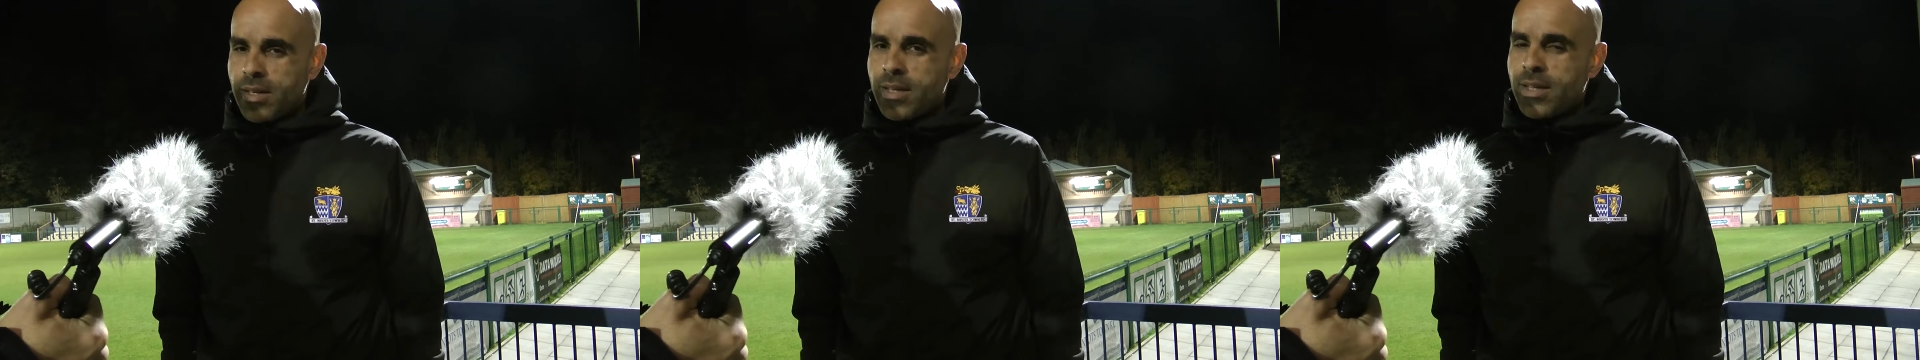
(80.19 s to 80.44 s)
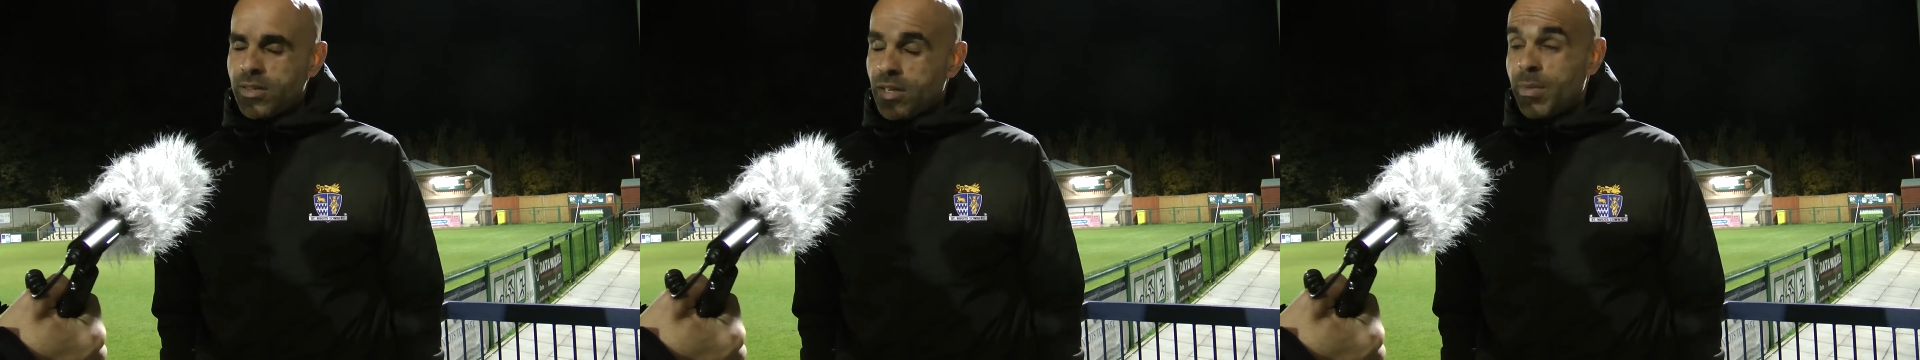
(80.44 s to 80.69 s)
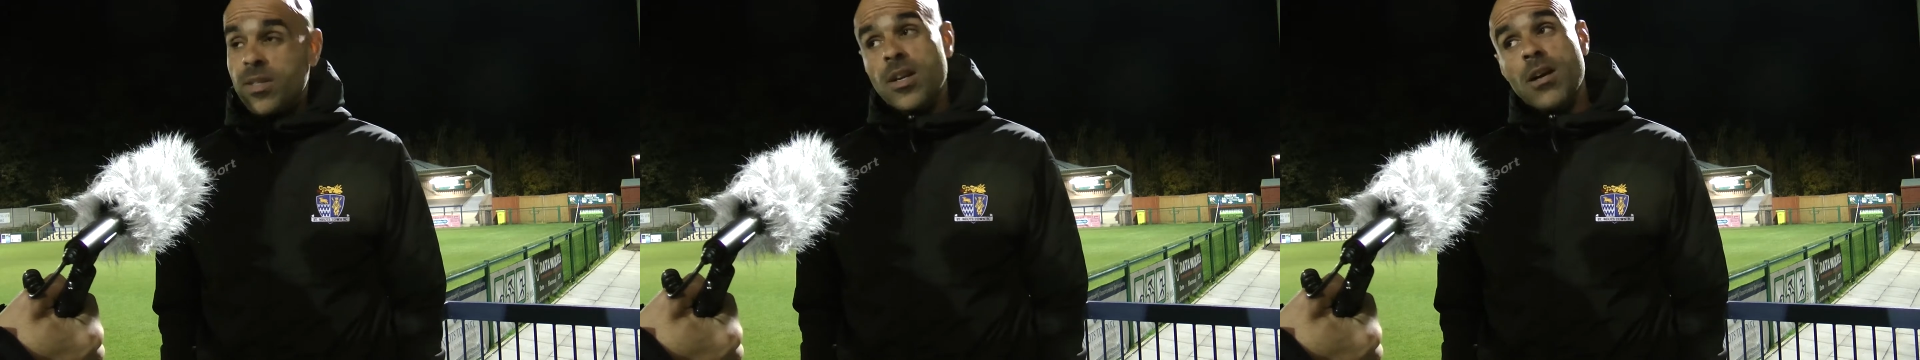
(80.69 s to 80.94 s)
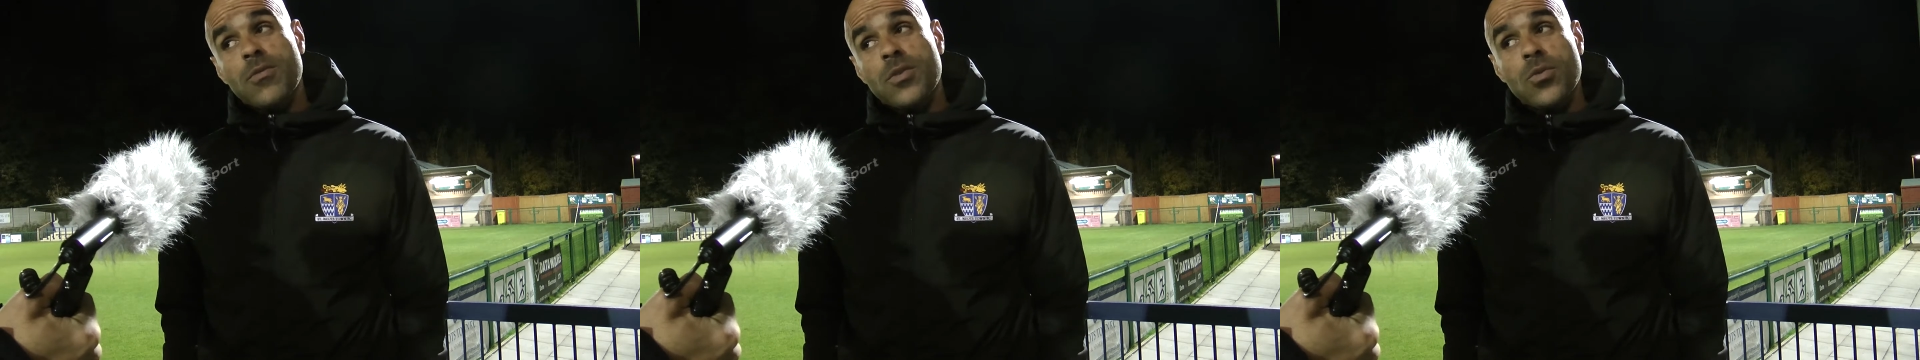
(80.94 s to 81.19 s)
going to be
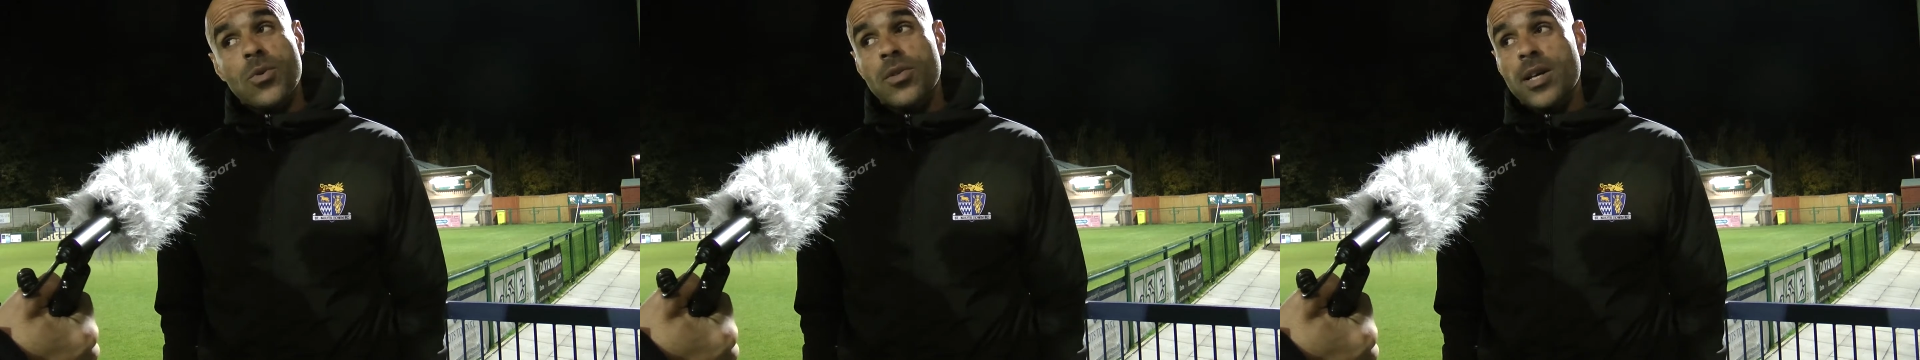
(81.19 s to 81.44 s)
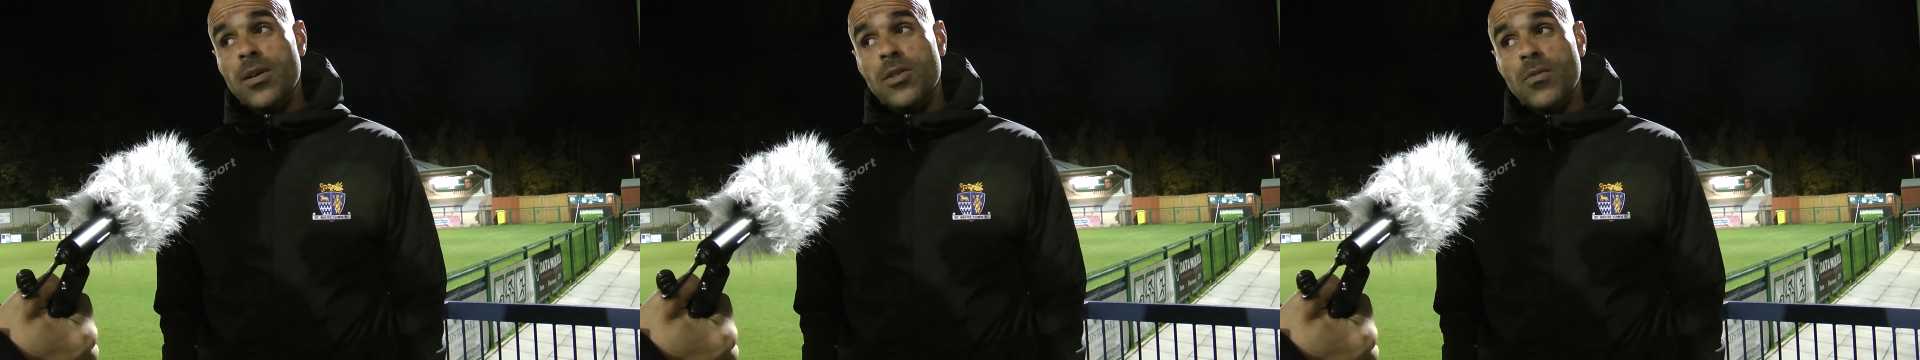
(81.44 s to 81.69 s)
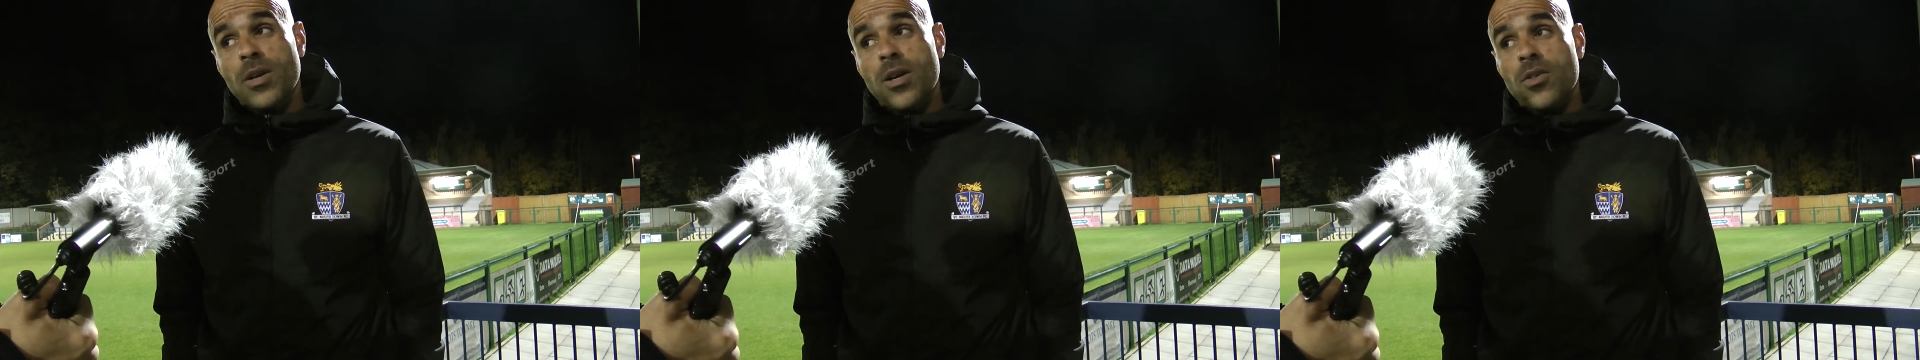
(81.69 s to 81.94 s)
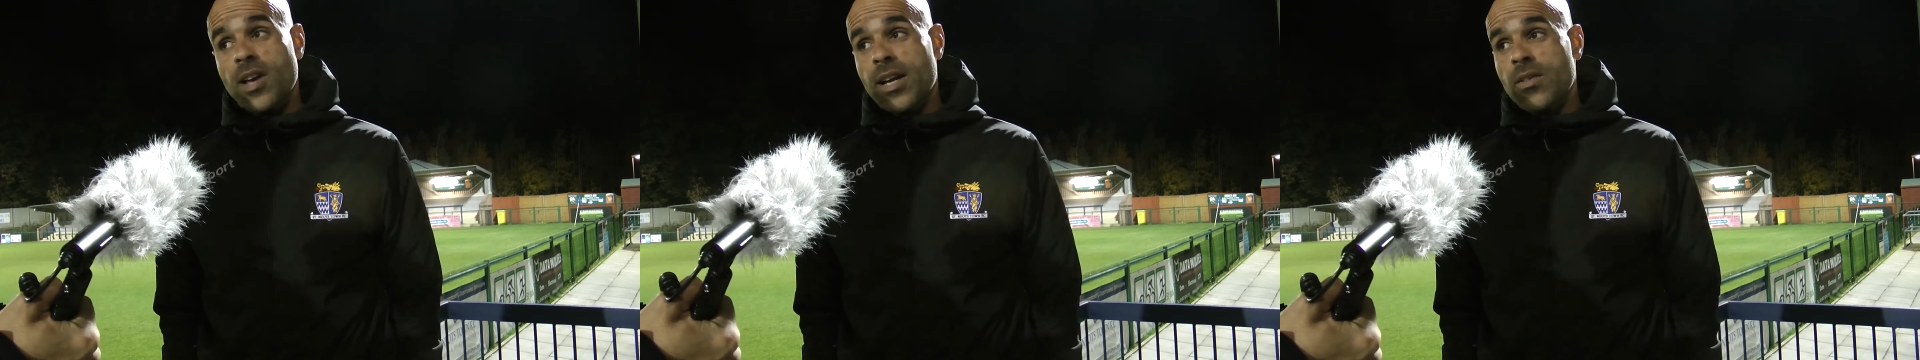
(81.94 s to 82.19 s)
tough, and you will set yourself a
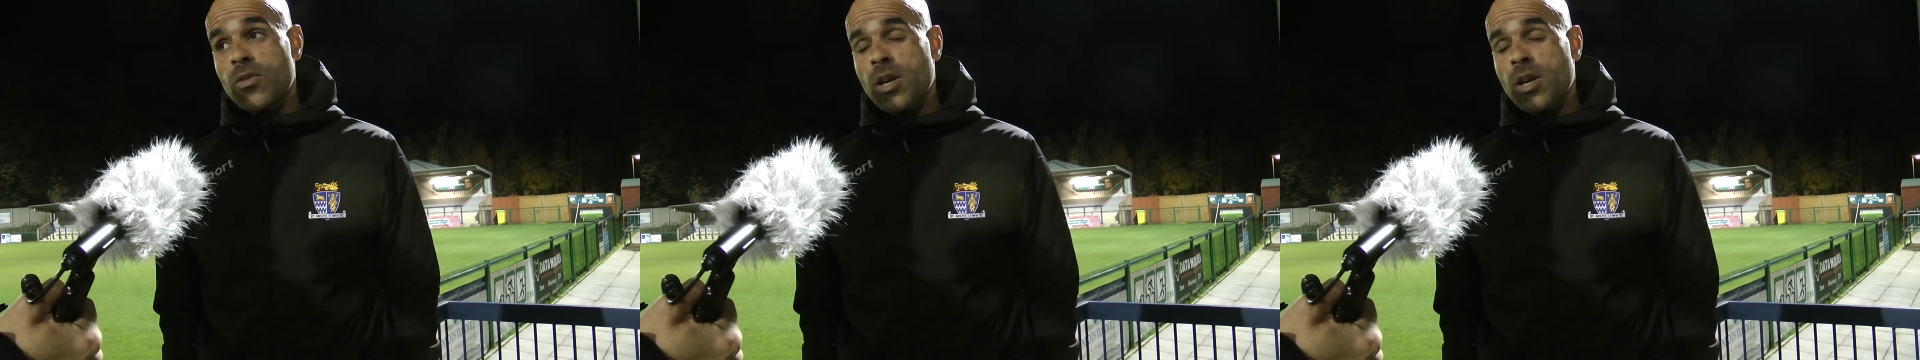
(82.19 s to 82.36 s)
high challenge.